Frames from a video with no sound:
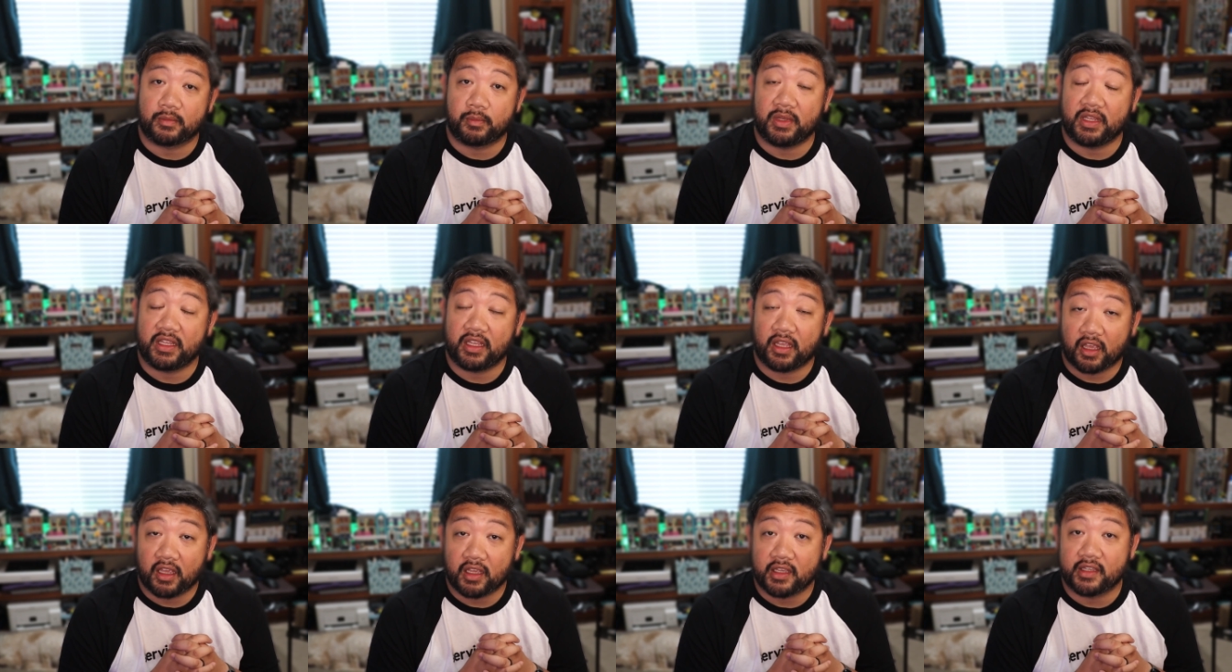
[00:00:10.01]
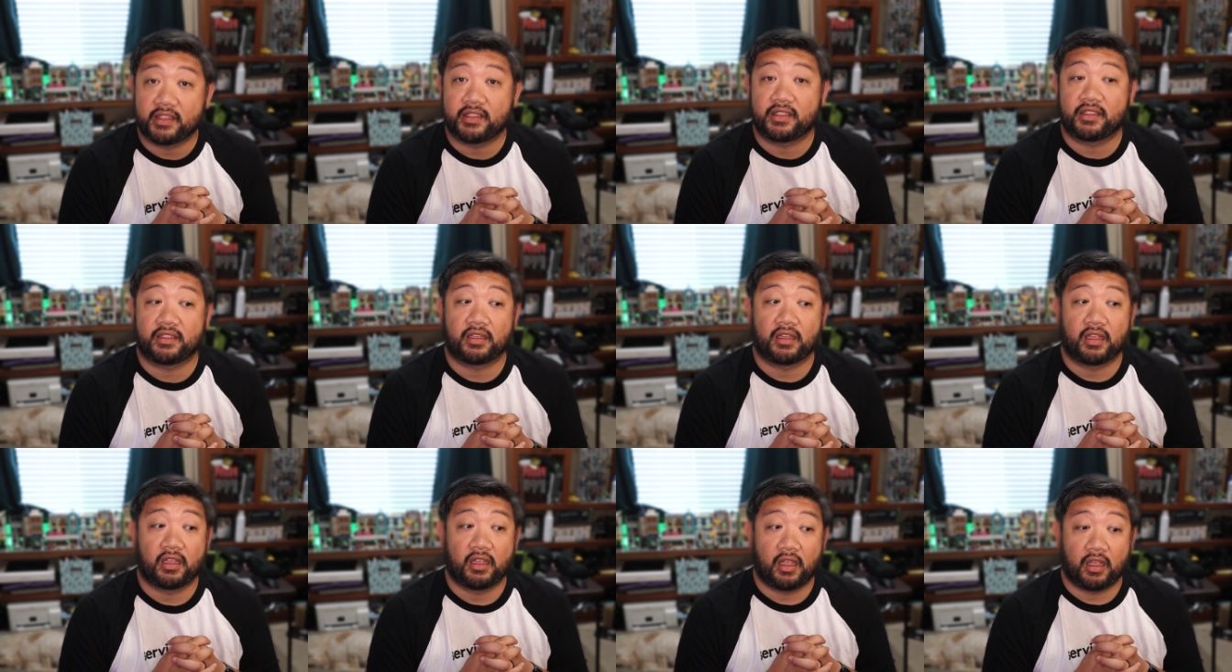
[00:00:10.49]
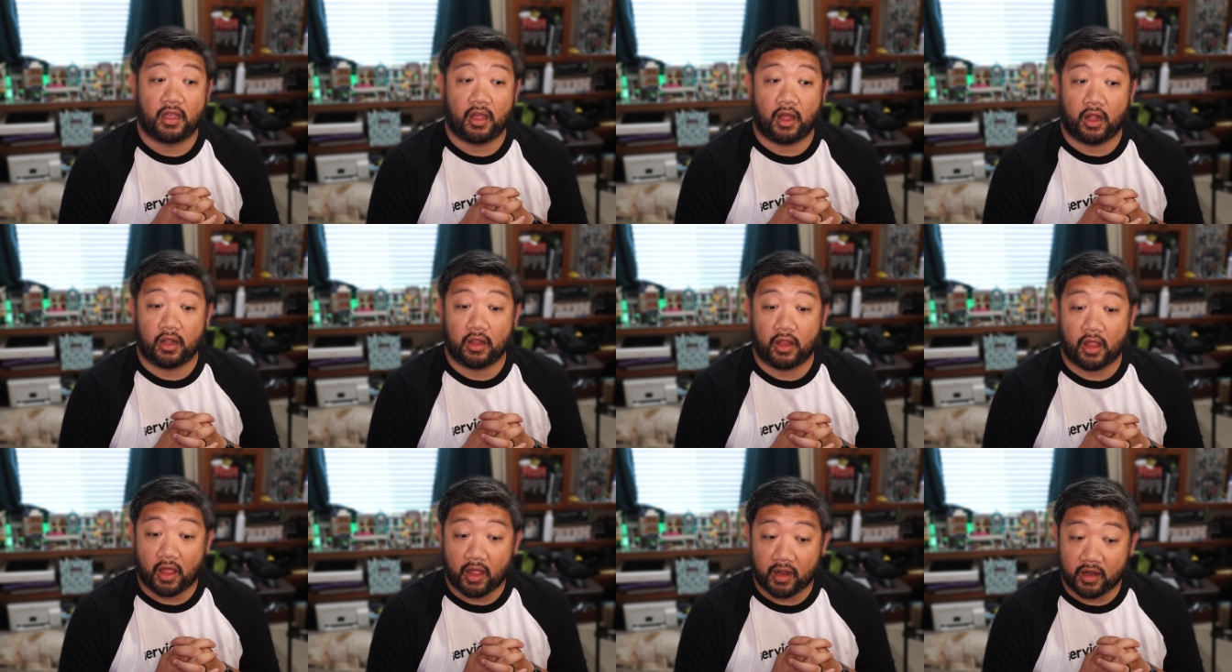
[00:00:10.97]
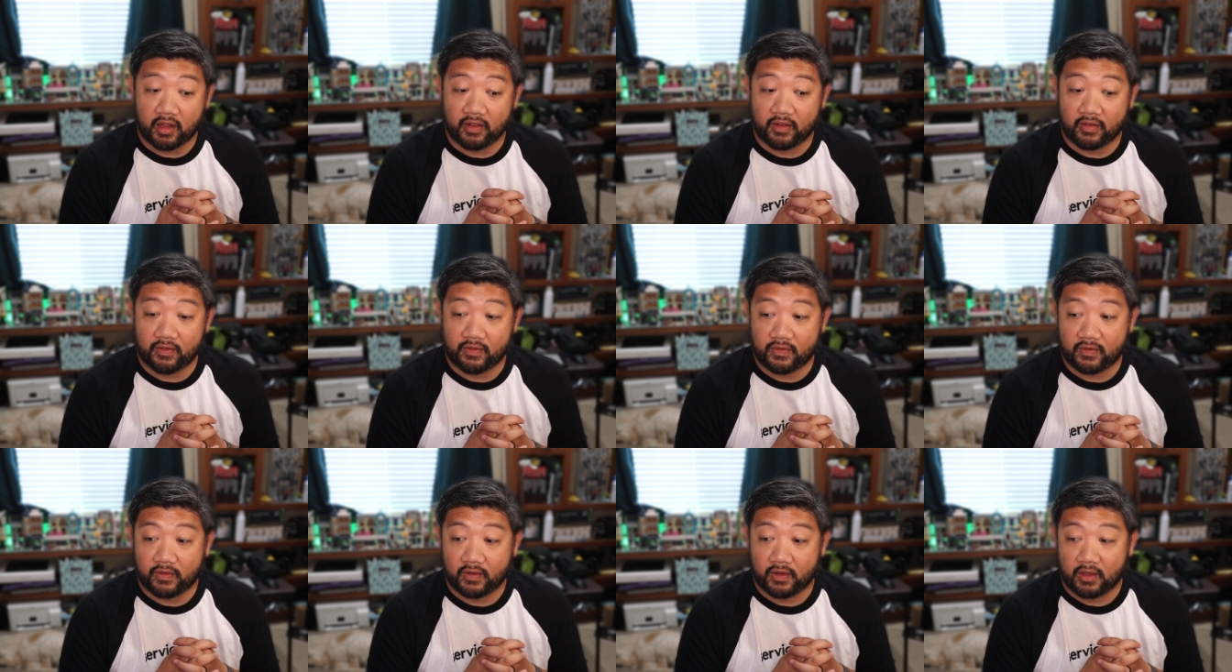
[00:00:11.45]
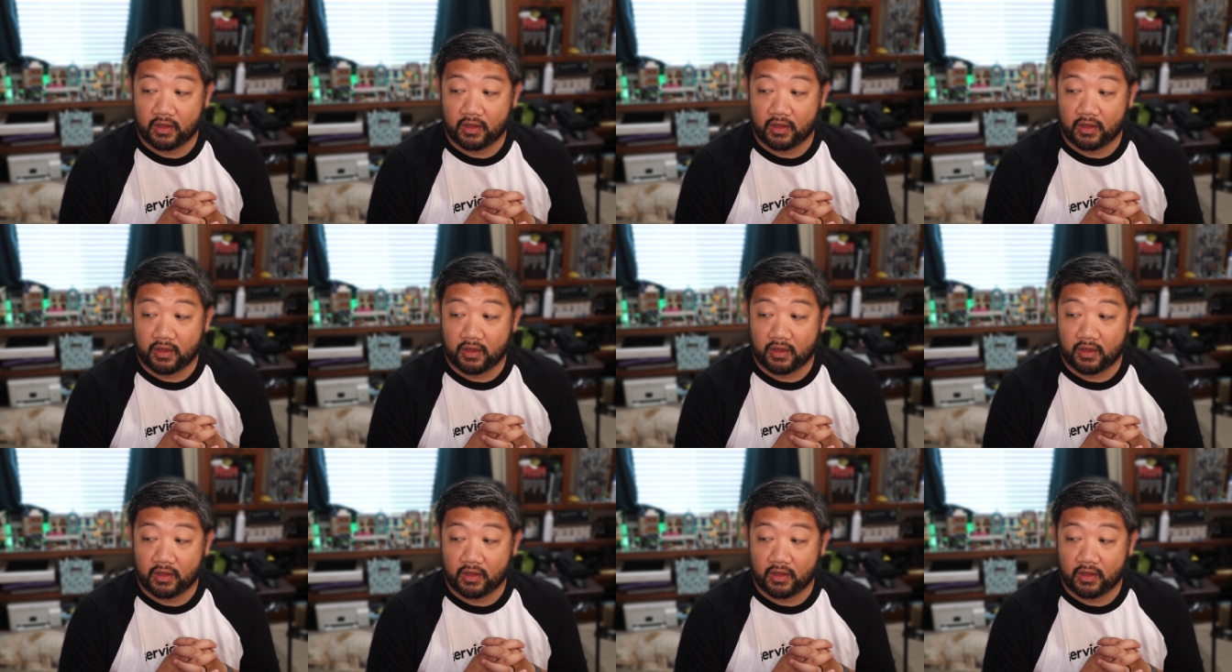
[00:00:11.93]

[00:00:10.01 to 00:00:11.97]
because a lot of